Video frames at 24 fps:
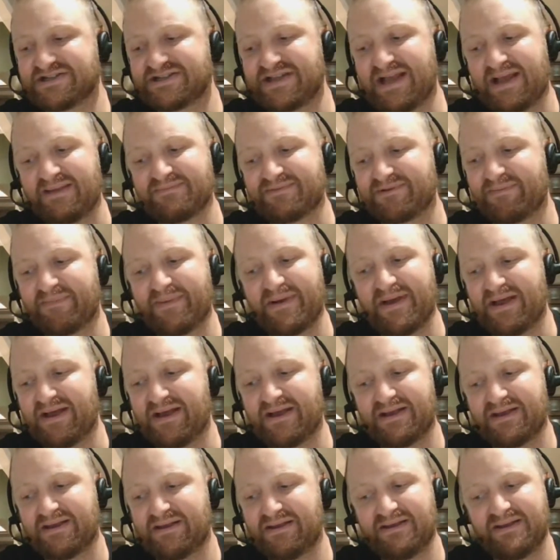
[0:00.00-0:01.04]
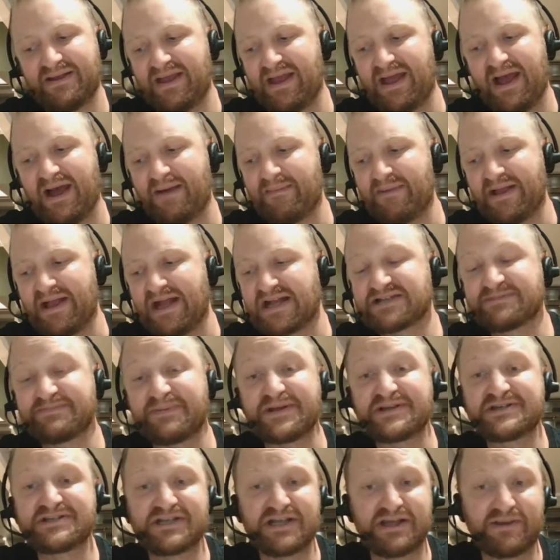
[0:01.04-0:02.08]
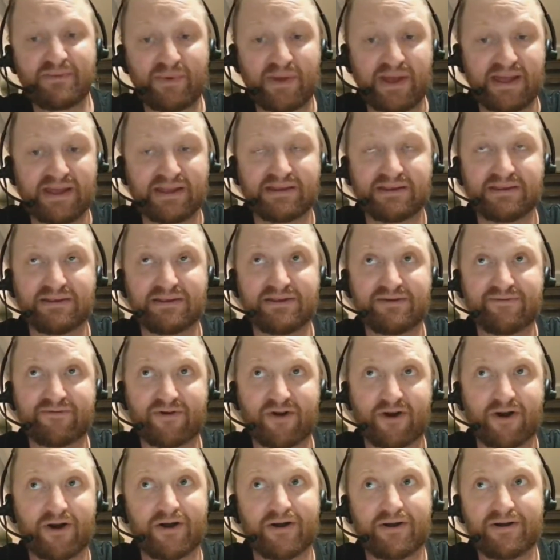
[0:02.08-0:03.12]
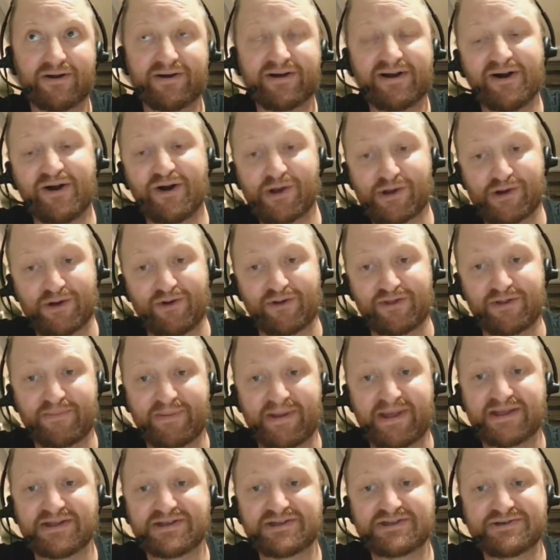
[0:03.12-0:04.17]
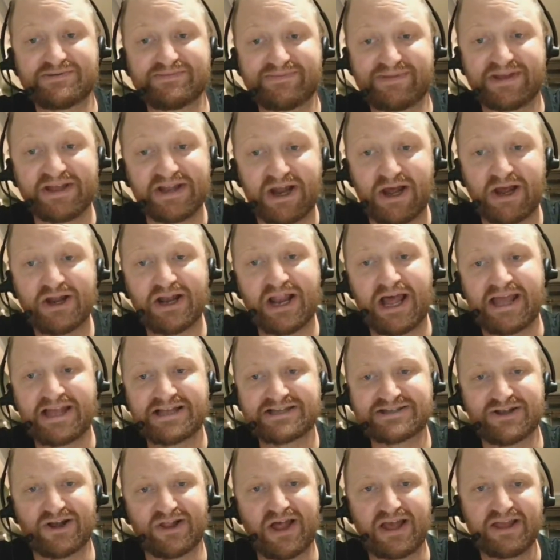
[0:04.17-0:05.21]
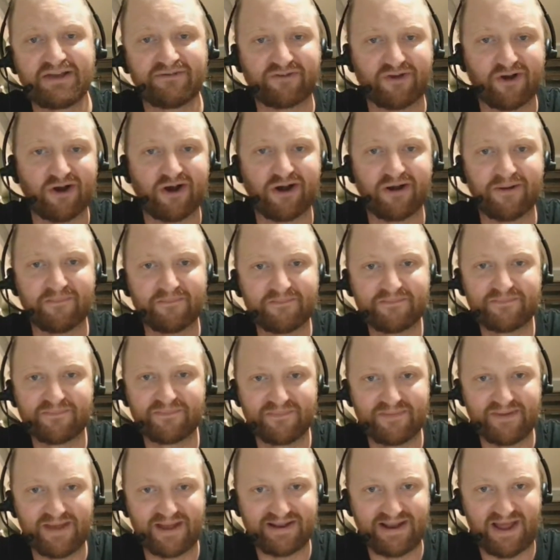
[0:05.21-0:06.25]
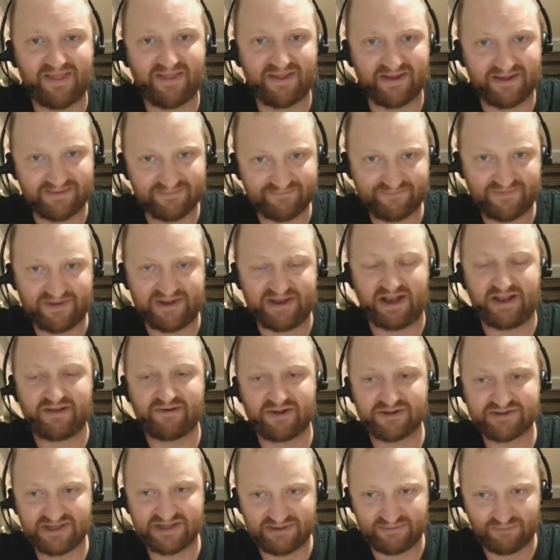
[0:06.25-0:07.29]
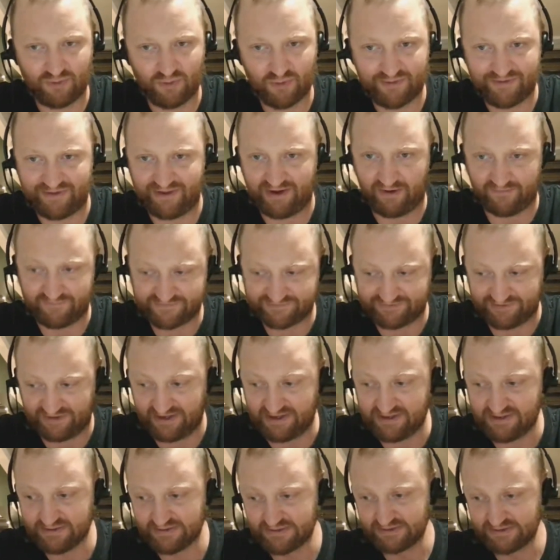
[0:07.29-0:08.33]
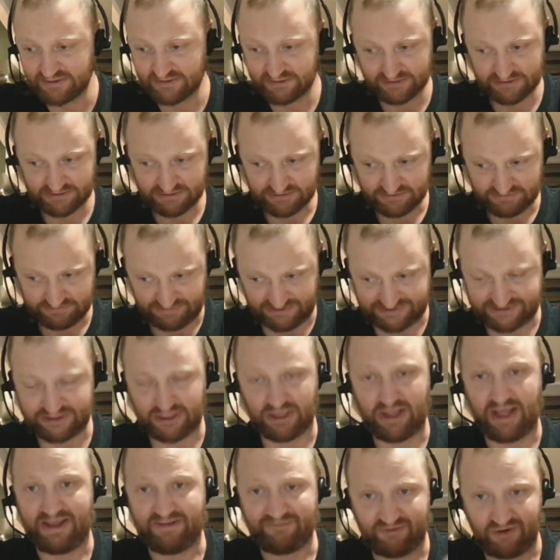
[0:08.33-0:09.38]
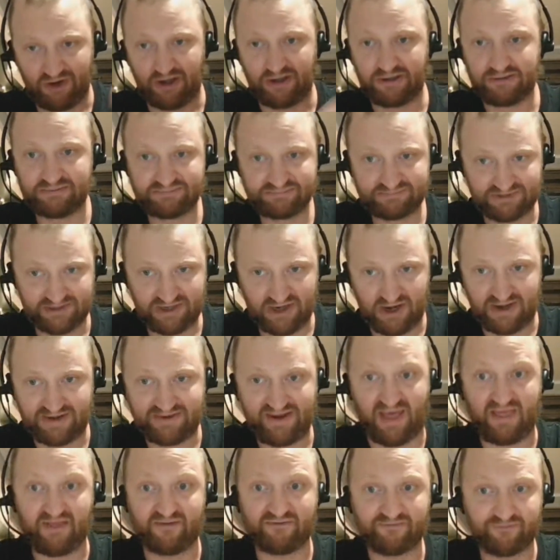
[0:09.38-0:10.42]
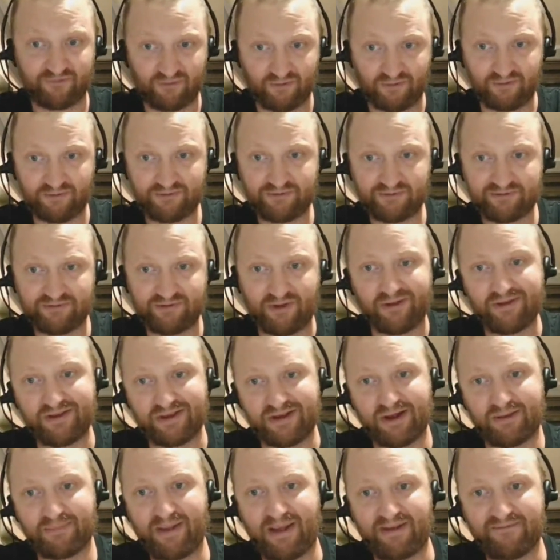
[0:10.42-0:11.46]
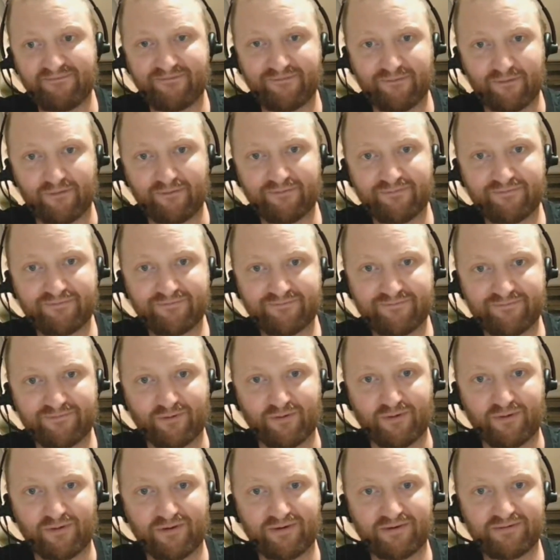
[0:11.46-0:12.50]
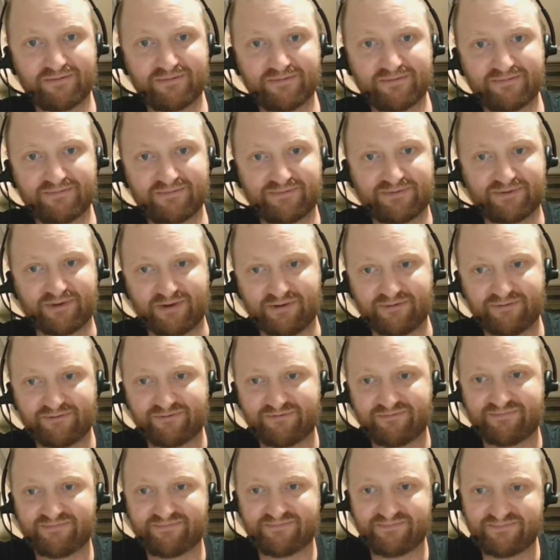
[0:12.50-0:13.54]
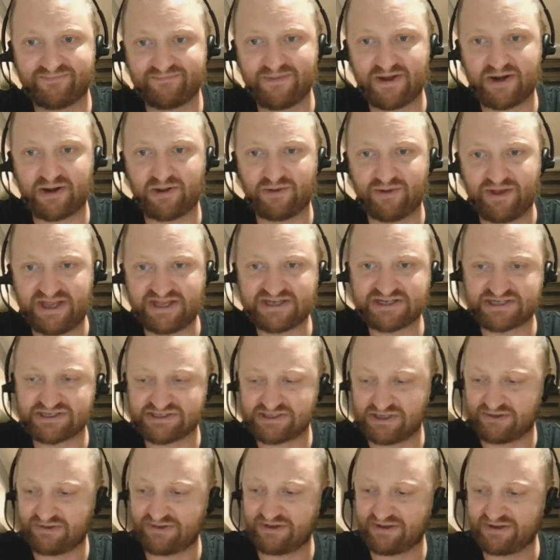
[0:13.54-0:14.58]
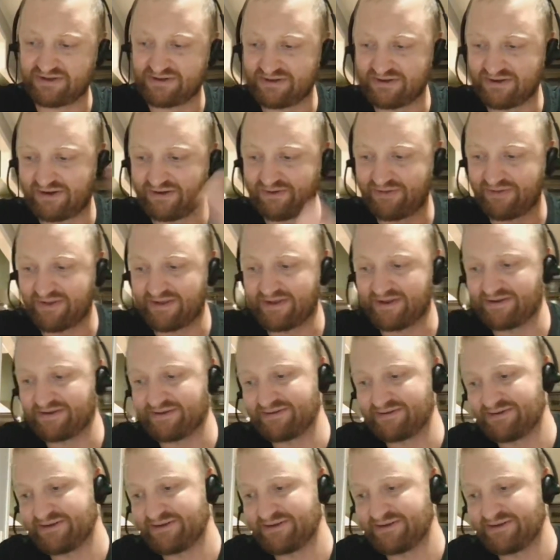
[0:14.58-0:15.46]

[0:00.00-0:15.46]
seems a bit. Yeah, I mean, especially when you've got a hooker on the bench. Like it's not like you've got another. You've got Dylan Walker there, obviously, but it's not like you've got another forward. You're not playing four sort of middle edges on the